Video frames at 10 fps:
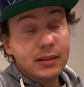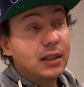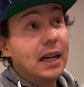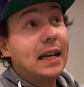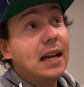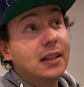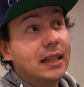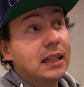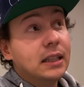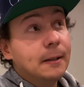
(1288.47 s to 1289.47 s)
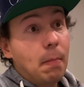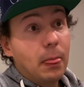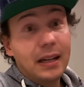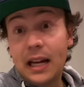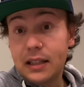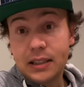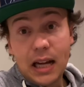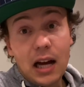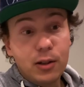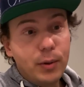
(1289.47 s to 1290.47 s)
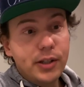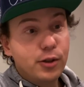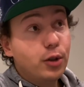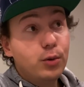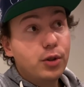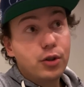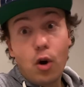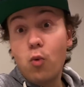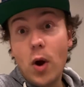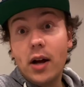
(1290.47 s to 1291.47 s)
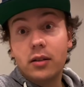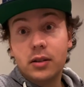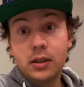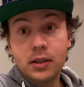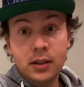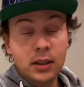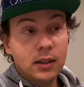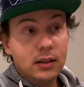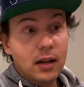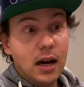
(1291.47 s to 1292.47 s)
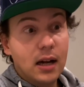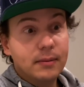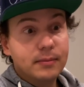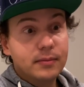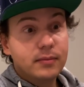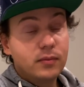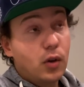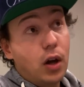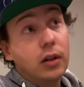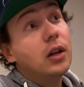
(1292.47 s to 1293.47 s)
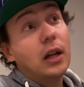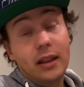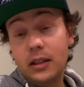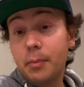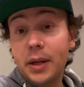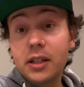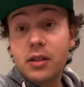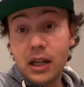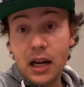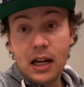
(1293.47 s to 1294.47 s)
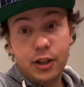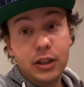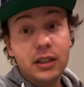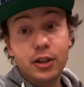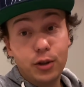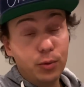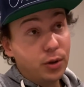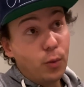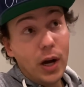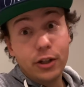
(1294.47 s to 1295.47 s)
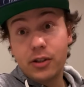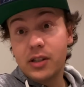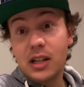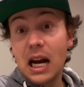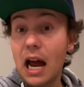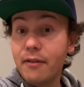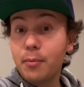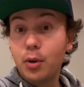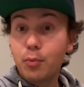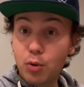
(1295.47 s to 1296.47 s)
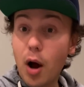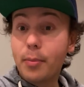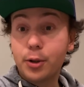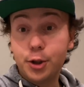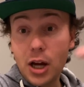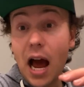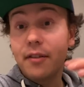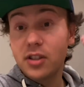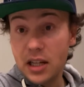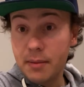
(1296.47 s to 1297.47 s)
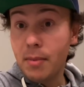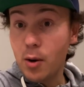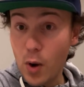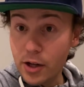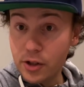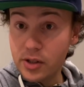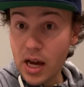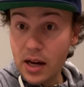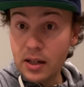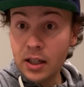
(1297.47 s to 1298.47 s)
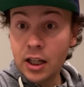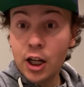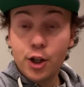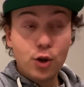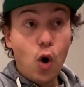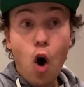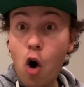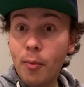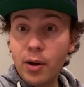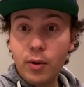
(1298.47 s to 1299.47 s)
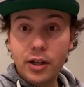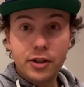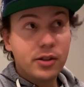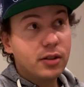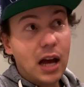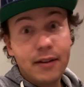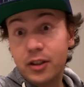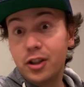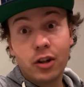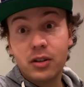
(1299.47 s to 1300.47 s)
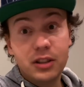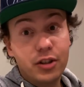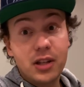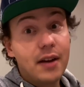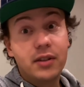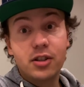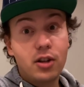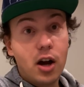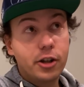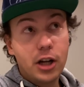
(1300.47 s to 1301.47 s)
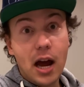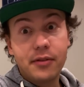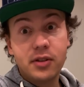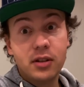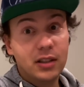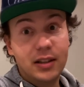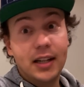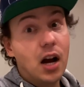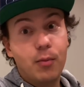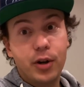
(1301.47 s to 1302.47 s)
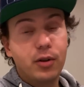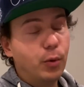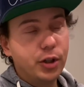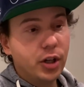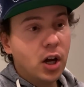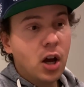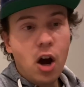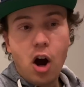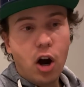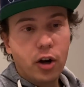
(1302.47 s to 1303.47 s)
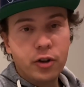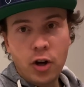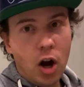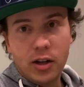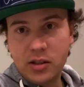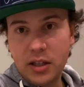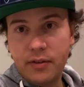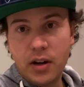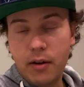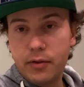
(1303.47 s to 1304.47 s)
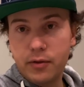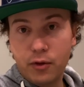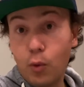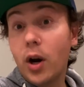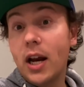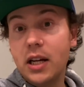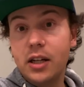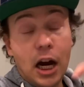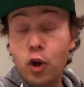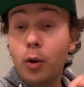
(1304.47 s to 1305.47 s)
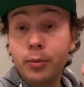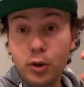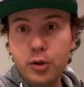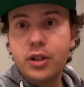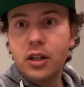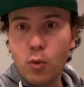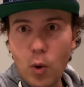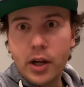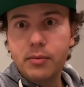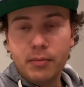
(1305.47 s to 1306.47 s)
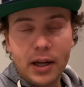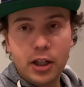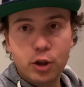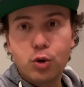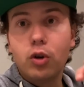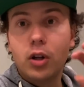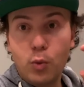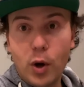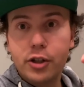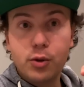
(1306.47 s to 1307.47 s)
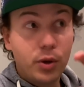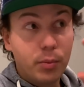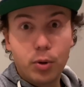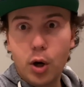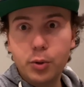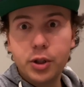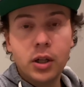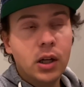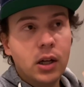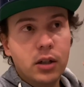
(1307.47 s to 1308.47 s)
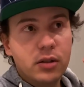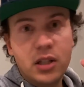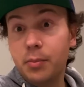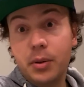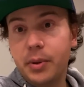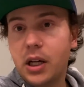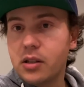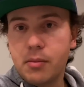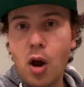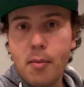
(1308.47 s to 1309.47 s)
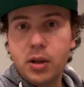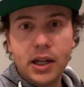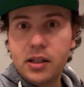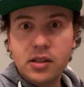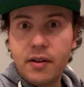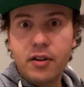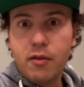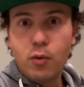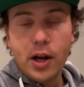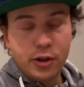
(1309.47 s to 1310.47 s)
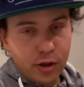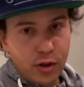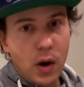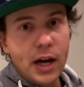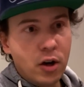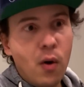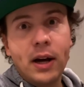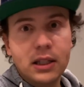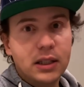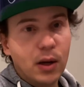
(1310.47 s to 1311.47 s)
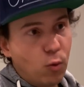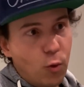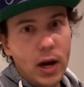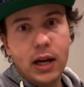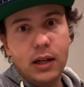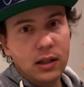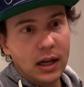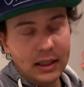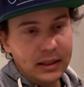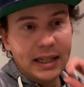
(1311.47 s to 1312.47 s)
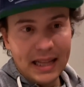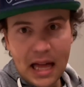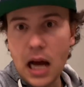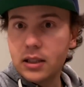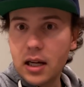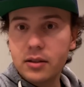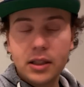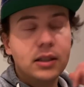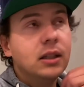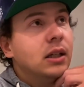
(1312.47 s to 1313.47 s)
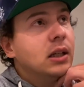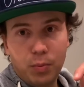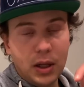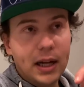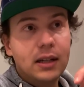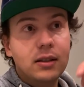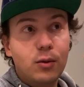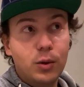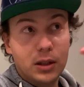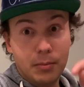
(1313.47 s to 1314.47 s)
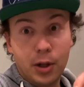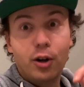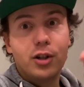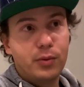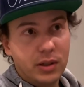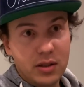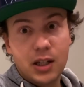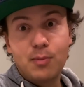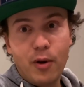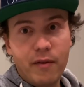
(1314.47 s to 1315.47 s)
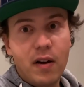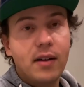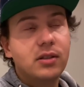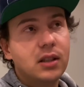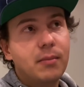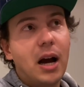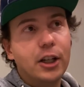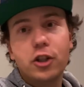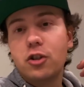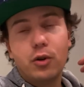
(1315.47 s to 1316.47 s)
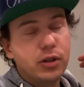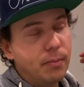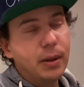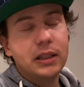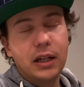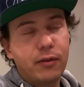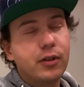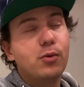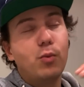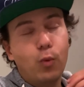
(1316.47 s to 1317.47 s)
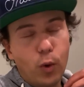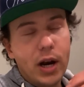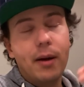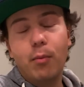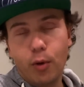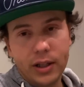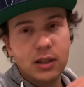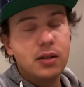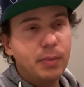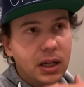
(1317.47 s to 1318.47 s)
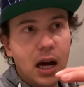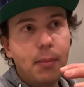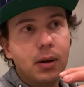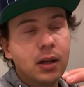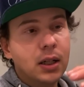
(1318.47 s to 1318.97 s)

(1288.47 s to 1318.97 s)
Again, like the the Callaways do so well. Um, I think the biggest thing I actually need to do with the wedges is that I haven't put proper shafts in my wedges yet. So all my wedges have currently just have the stock shafts that they come with, which are not stiff enough for what I need. I know I'm losing my control on wedges with approach simply because I'm not playing a stiff enough wedge. So I know I need to get way, I need to get that dialed in. Playing with the Miuras, with the 6.5s in them, I just notice a big difference when I bring the speed up